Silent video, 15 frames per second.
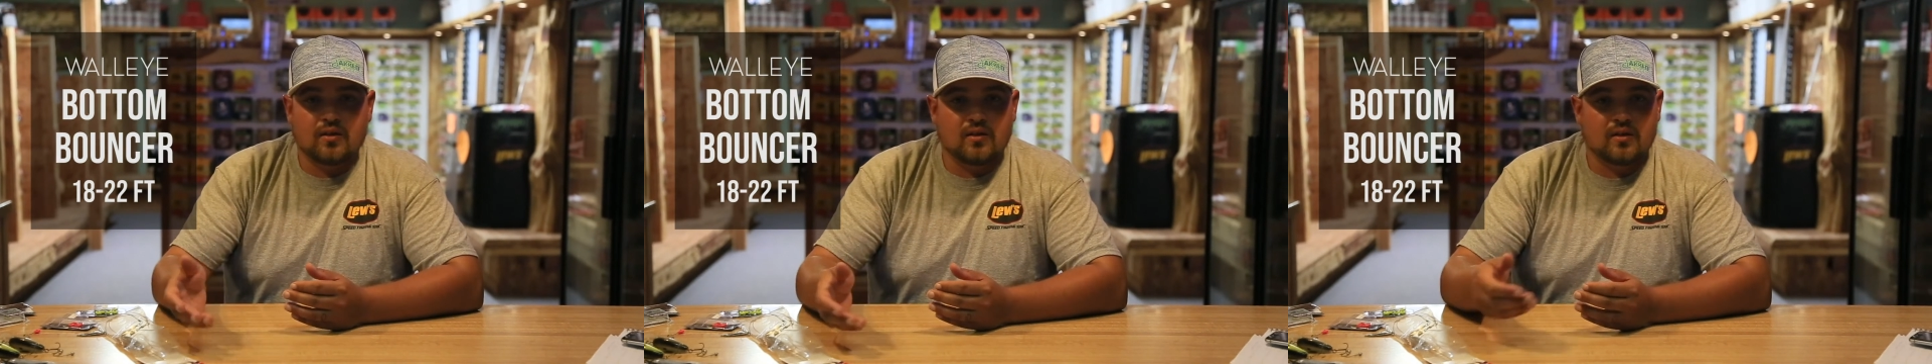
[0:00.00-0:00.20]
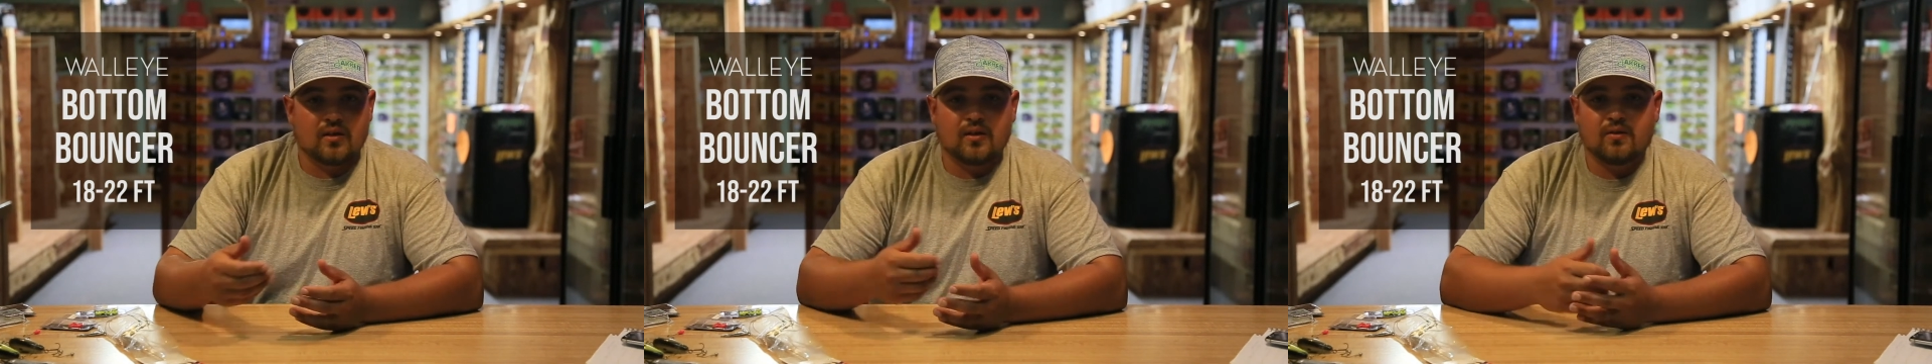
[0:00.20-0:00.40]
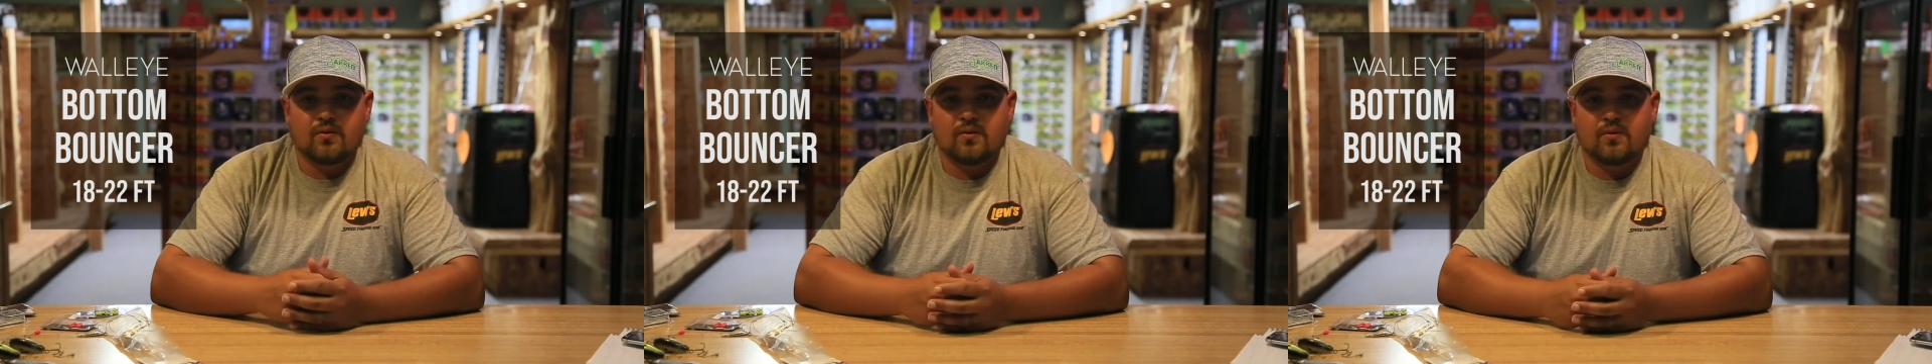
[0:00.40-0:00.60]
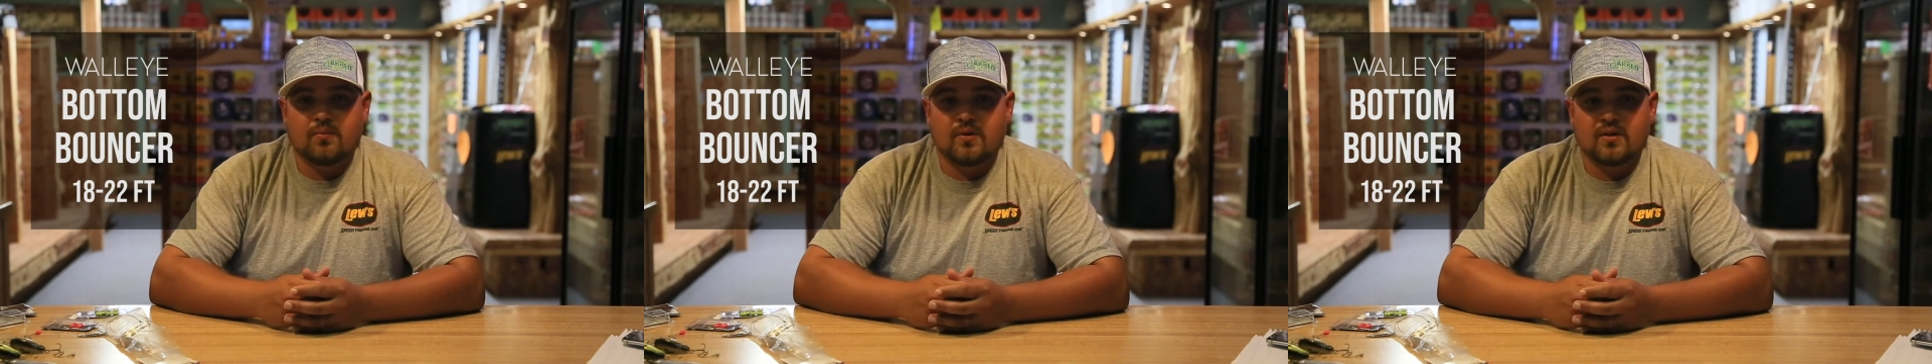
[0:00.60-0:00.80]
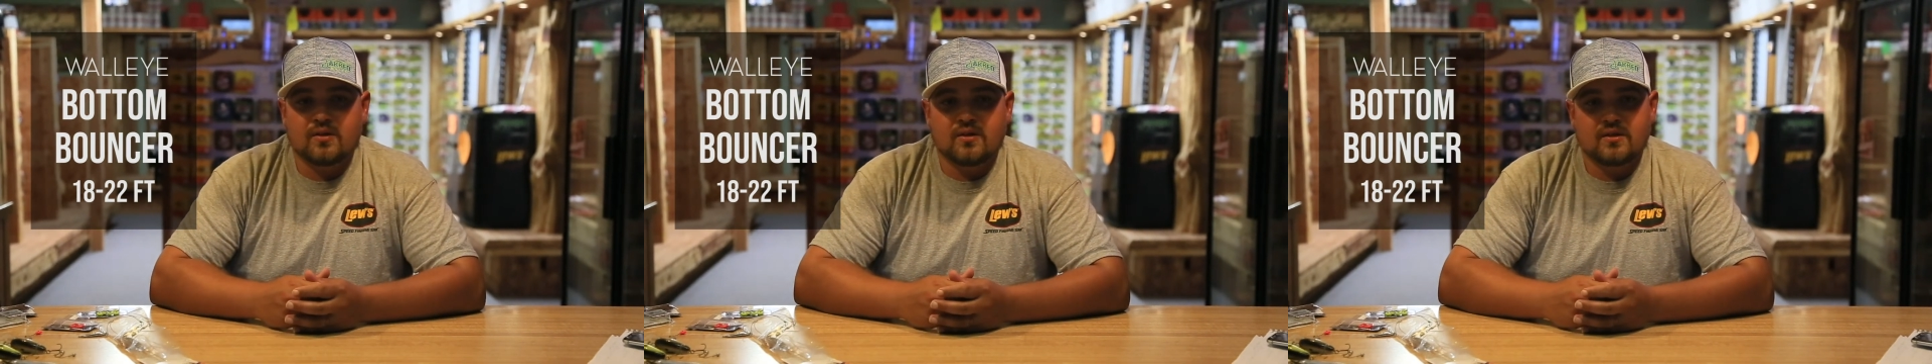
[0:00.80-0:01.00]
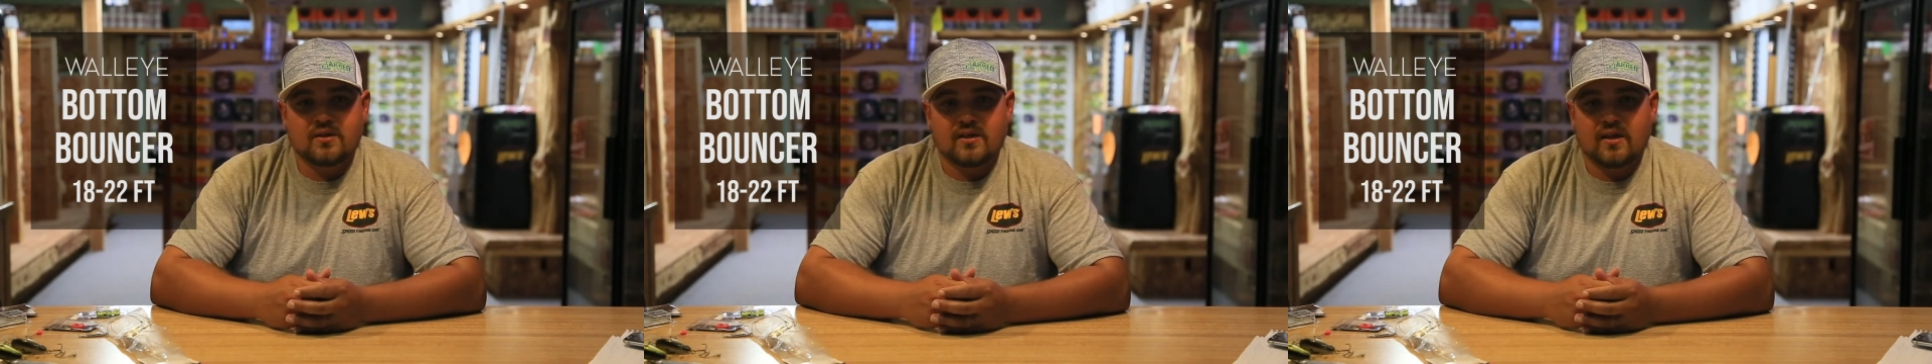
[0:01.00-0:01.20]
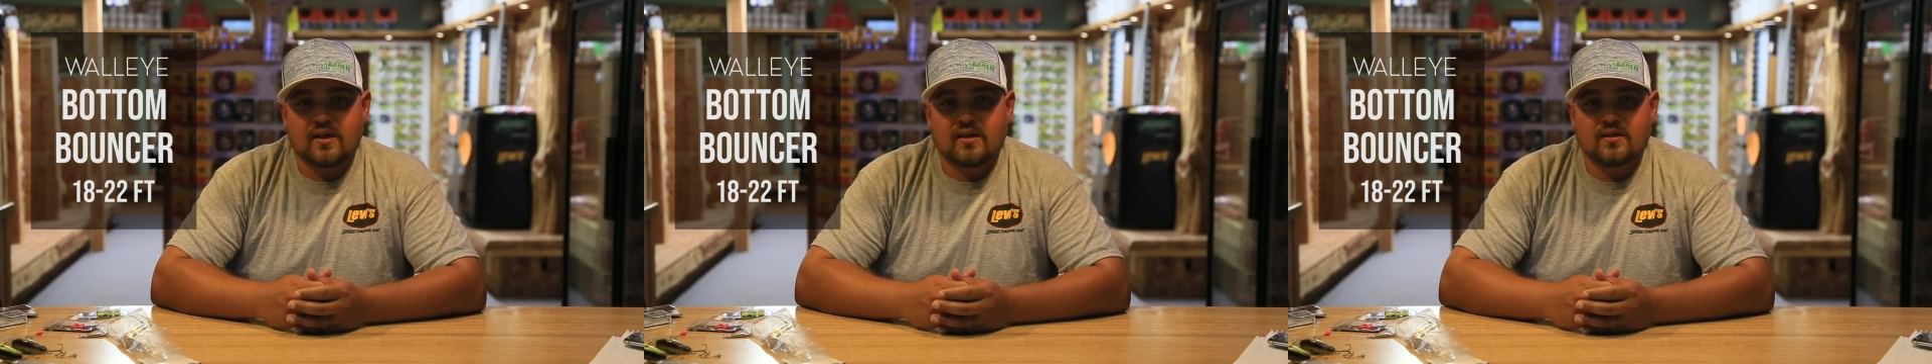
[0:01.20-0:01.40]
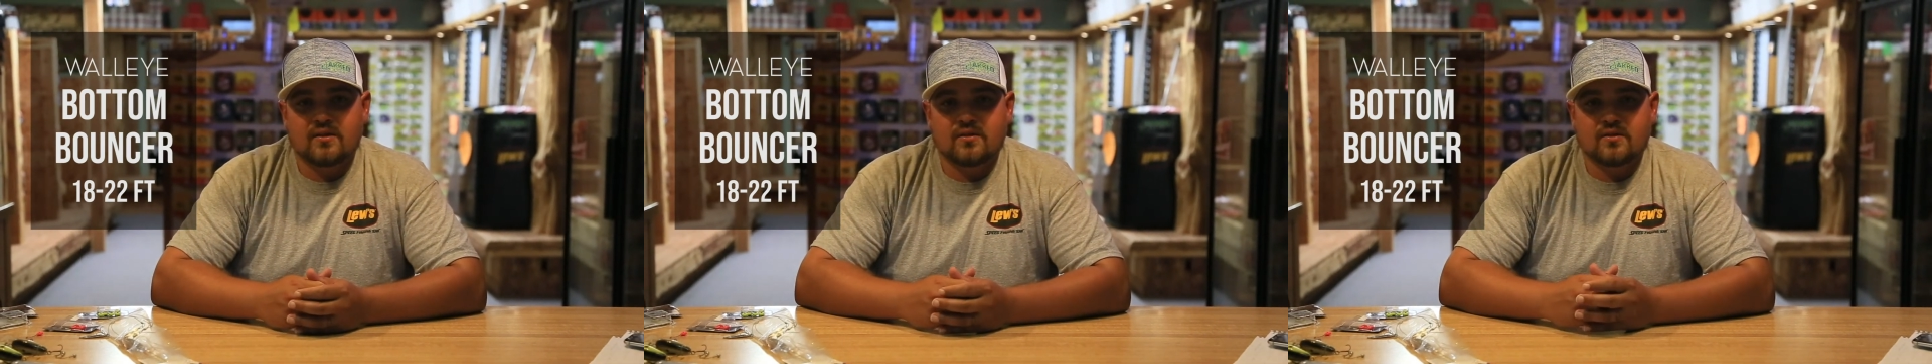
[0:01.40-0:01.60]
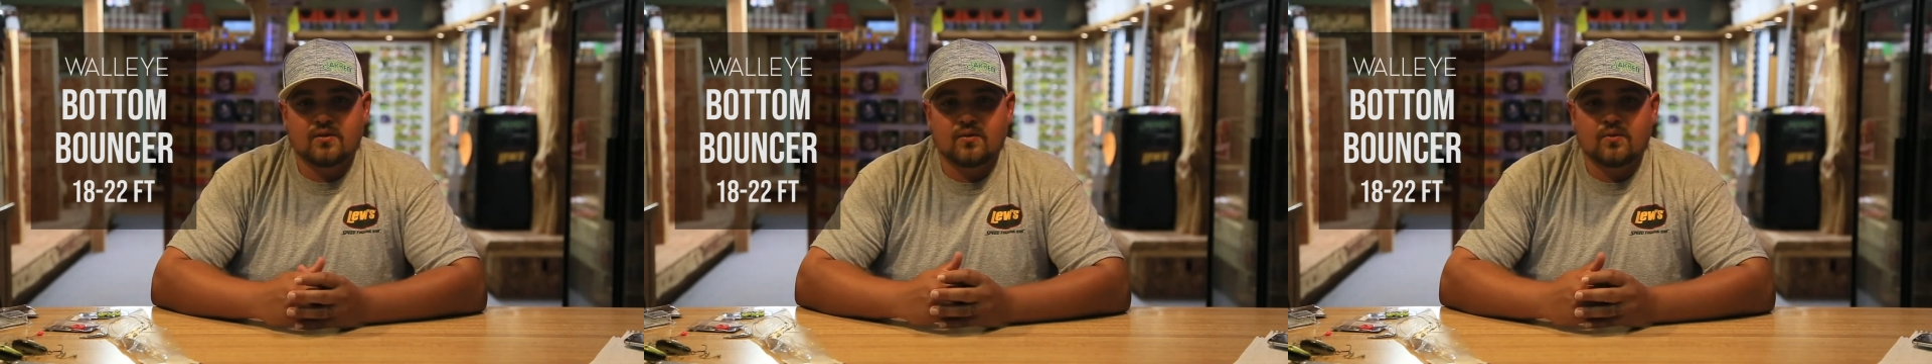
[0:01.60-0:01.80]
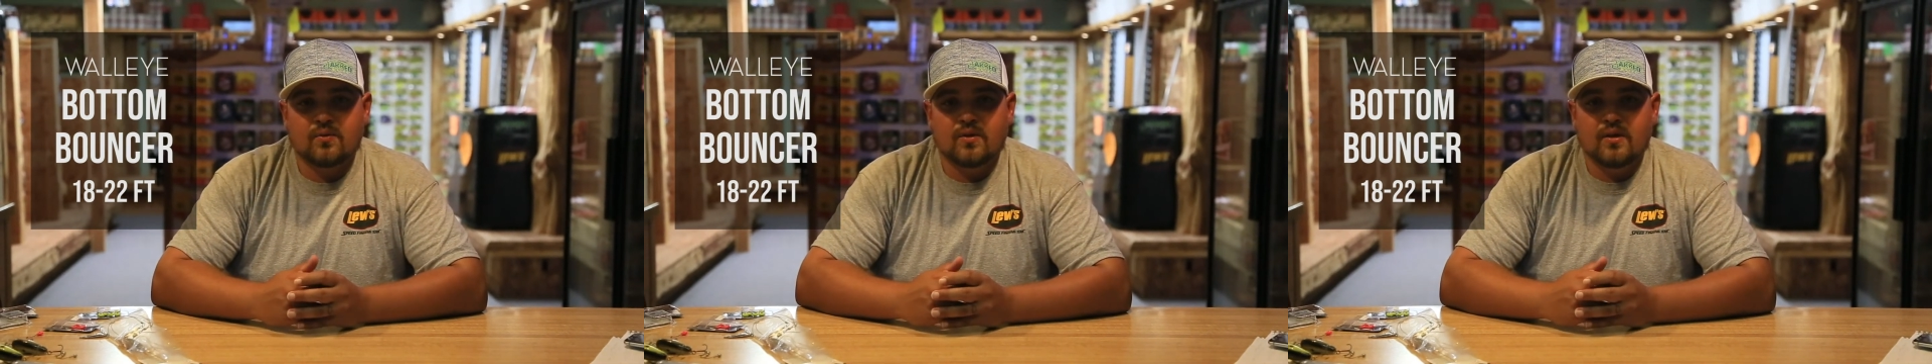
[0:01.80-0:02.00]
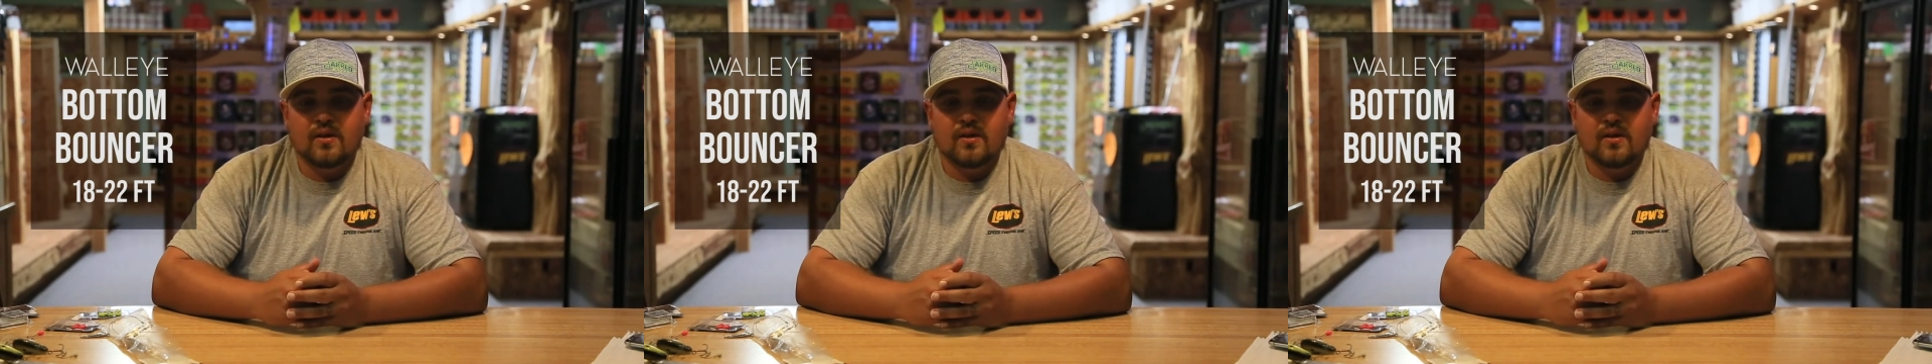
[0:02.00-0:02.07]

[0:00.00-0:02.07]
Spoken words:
and killing a bunch of shad, so